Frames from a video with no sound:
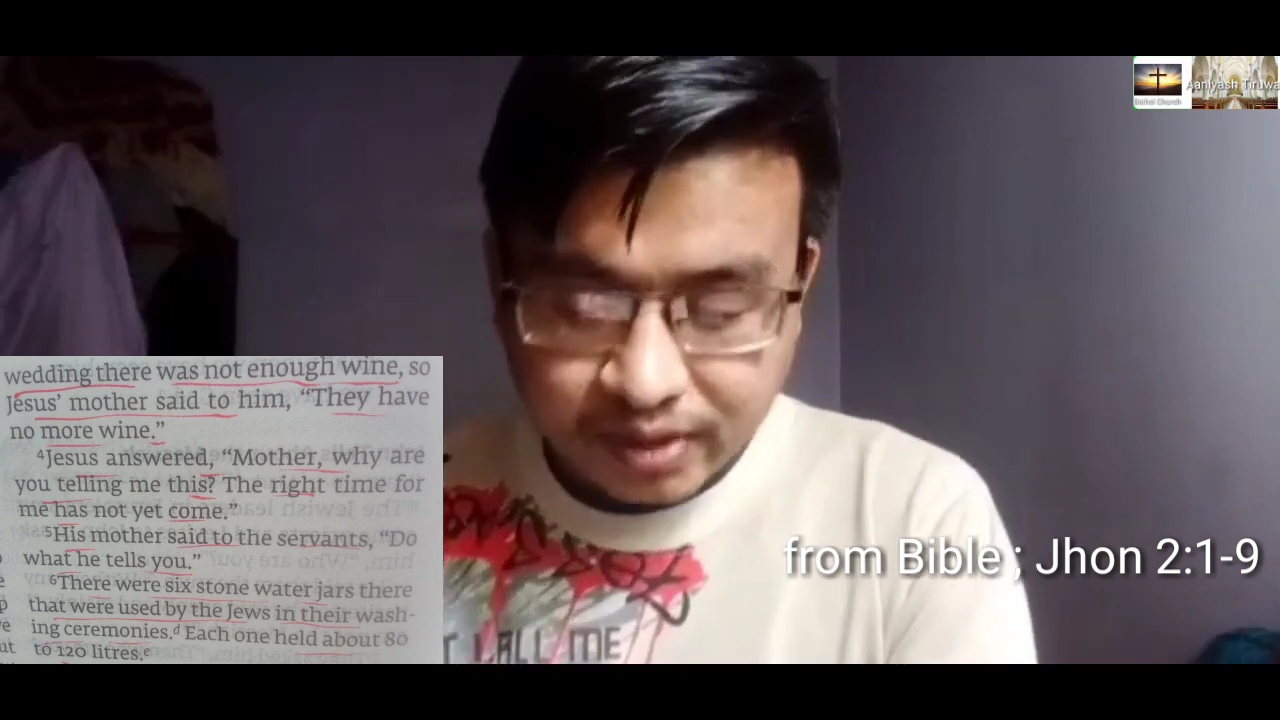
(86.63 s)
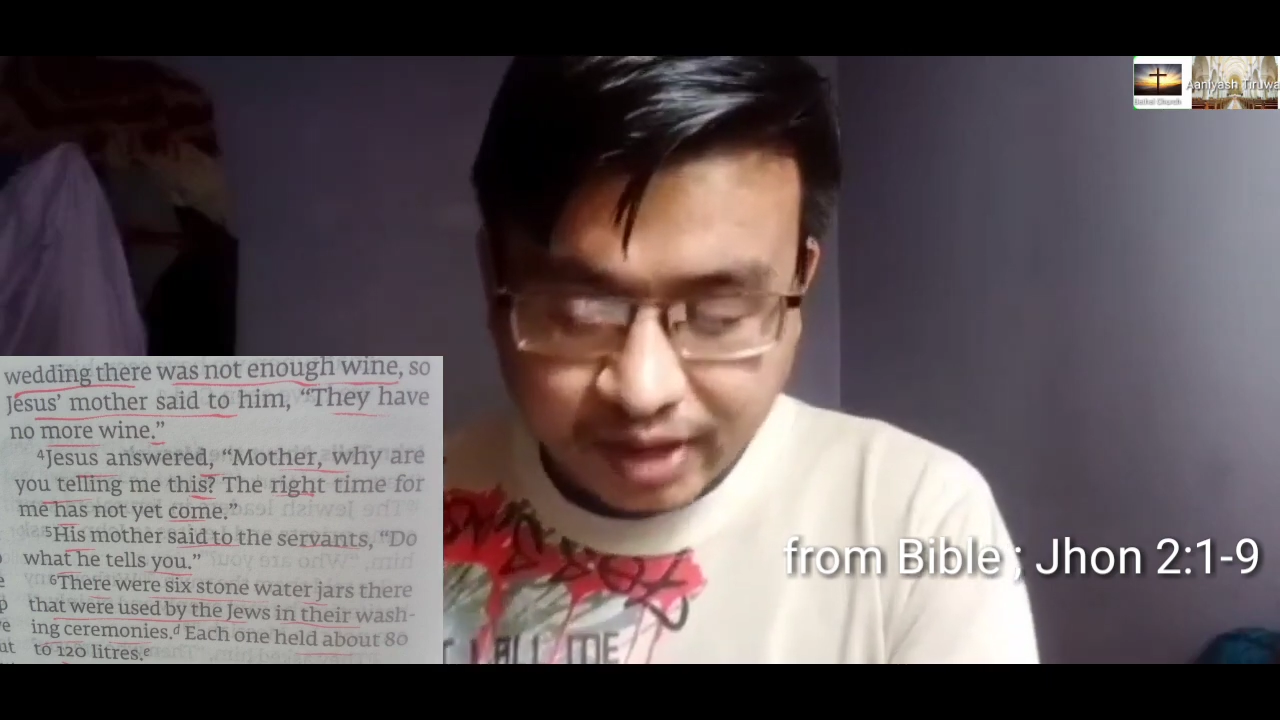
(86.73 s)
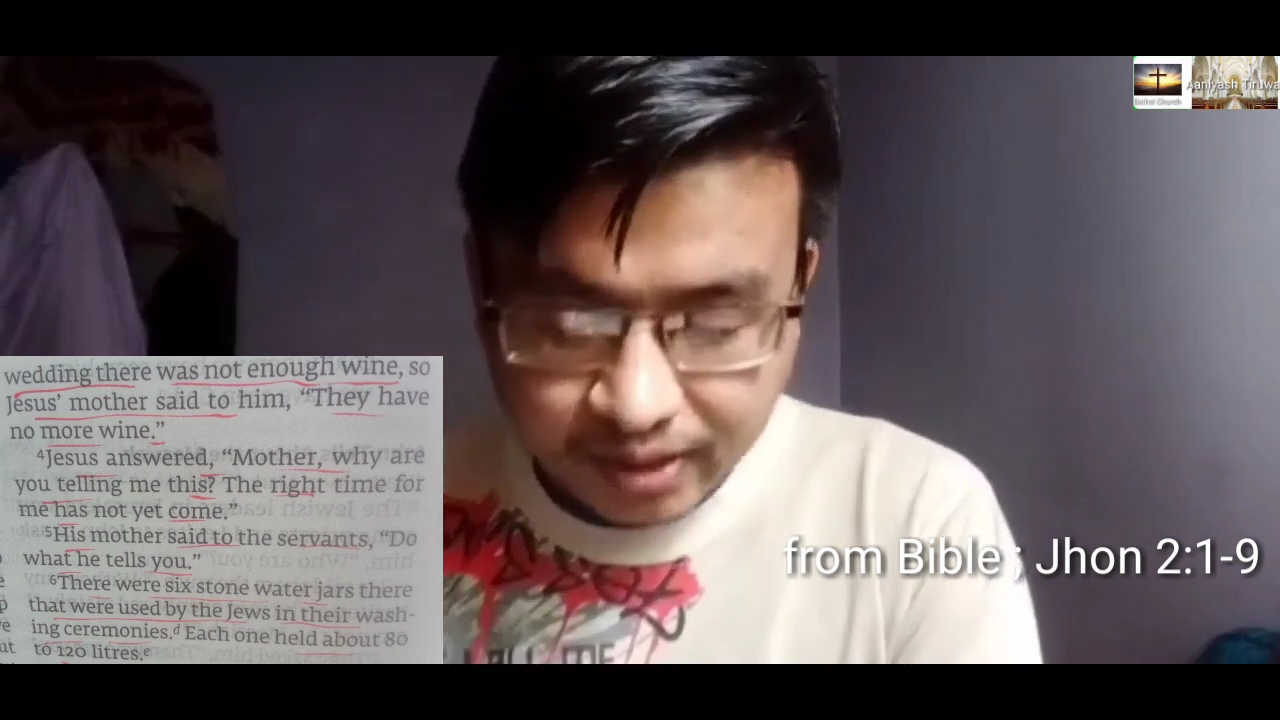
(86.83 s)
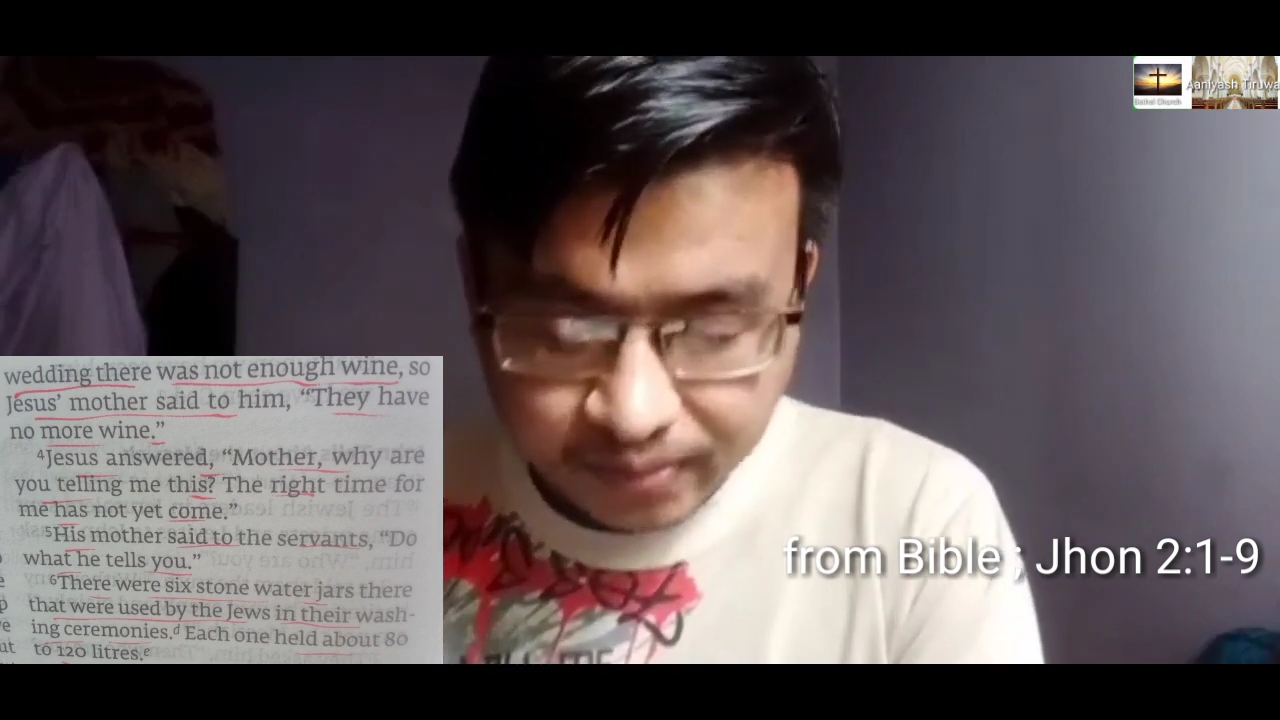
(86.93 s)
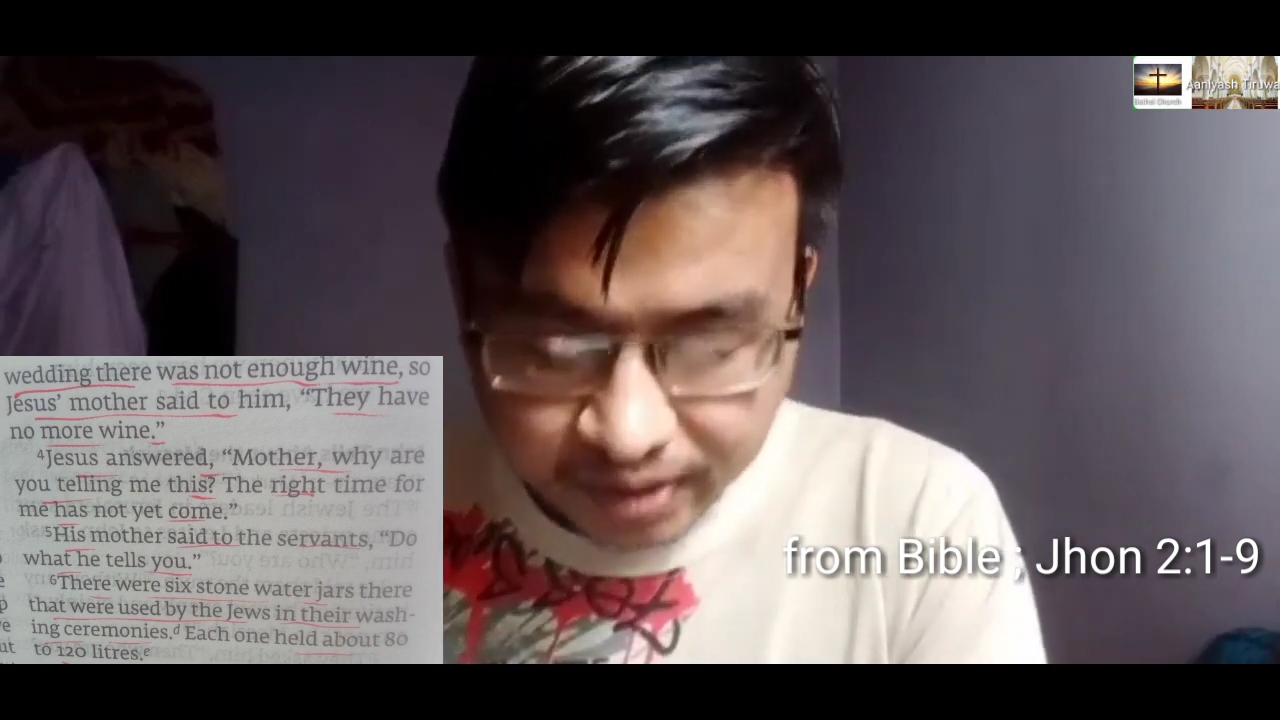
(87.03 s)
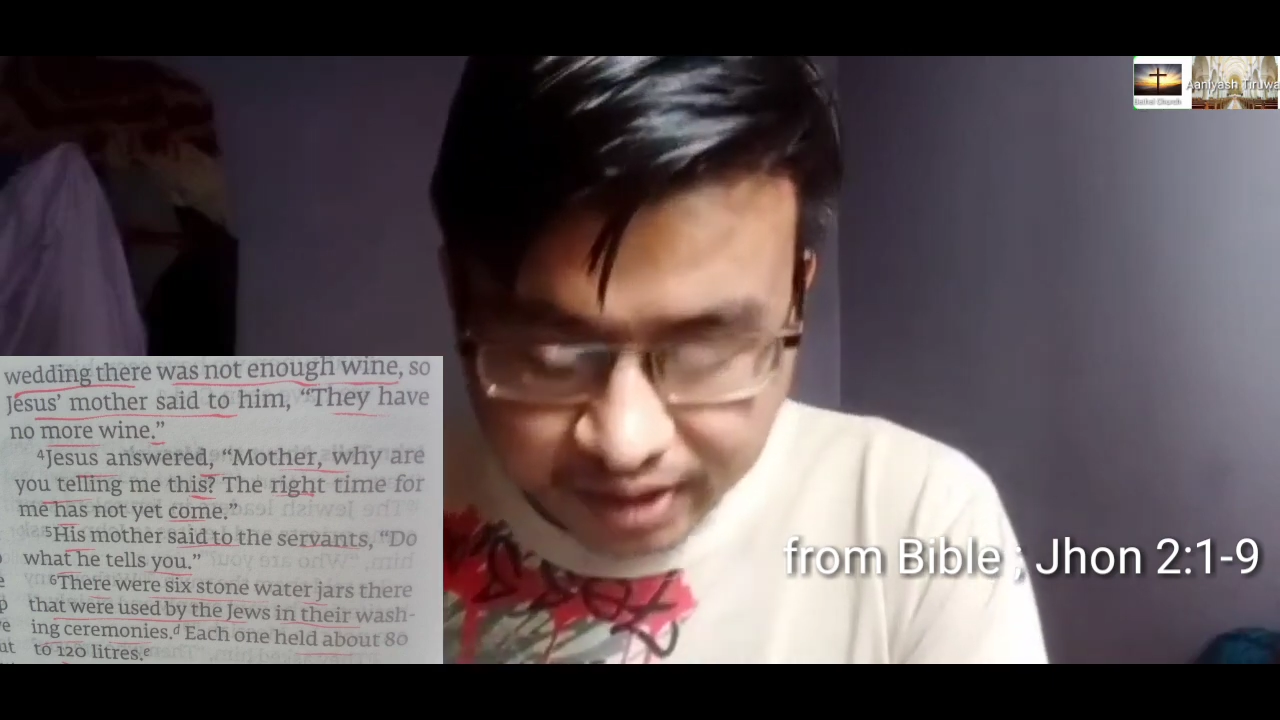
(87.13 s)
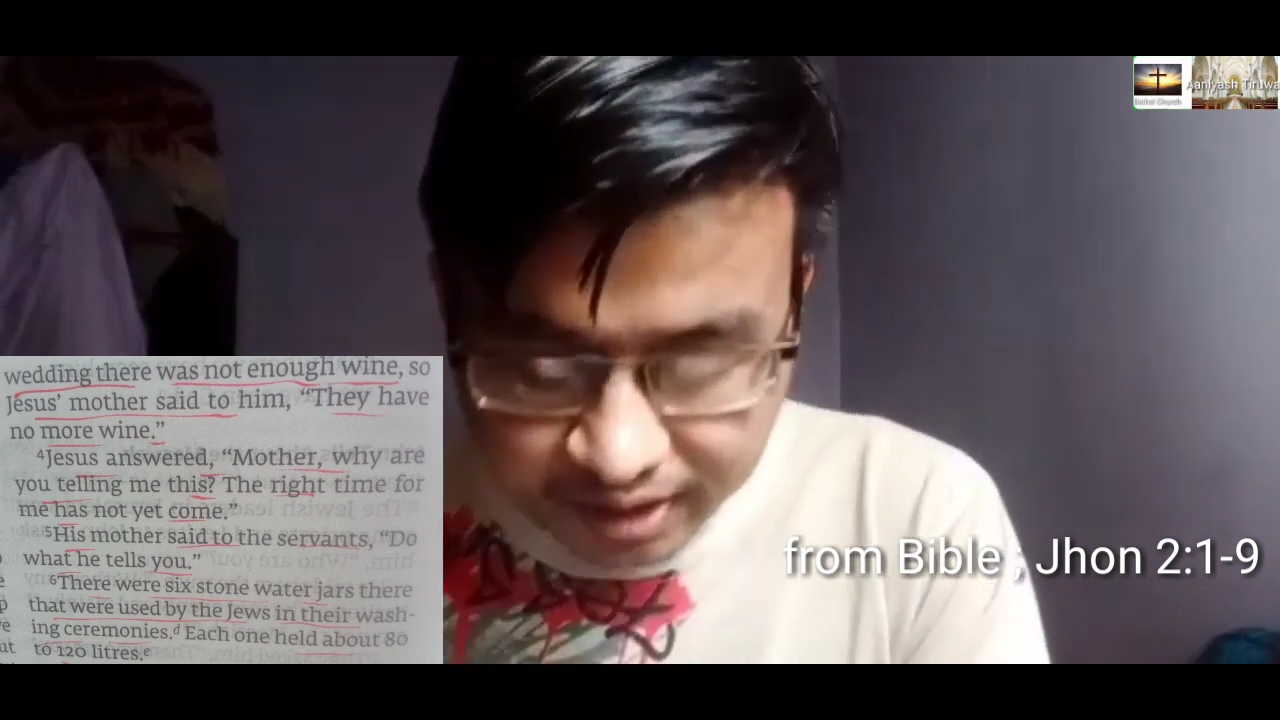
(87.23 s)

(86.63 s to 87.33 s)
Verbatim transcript: Now